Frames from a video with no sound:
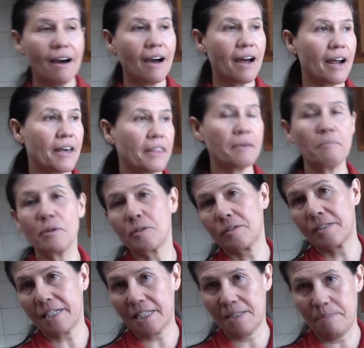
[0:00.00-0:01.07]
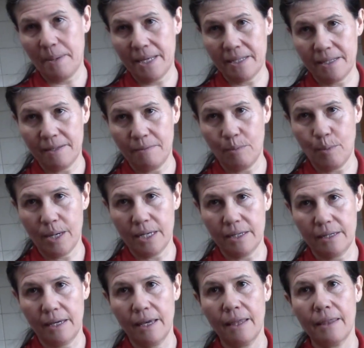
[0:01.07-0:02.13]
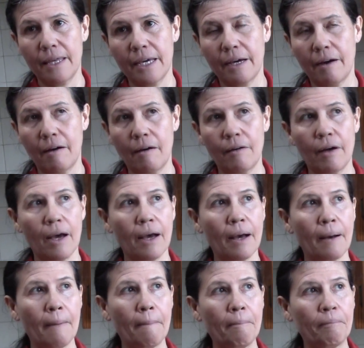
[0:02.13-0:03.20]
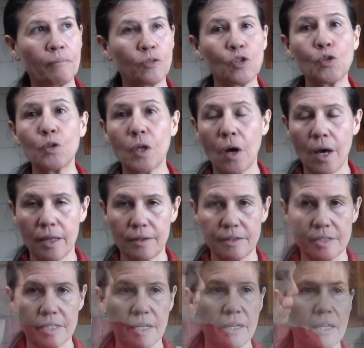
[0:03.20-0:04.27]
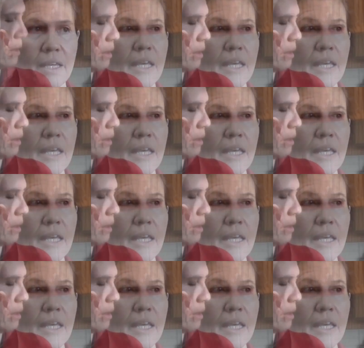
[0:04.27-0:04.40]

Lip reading: are the most expensive one, and they are $2.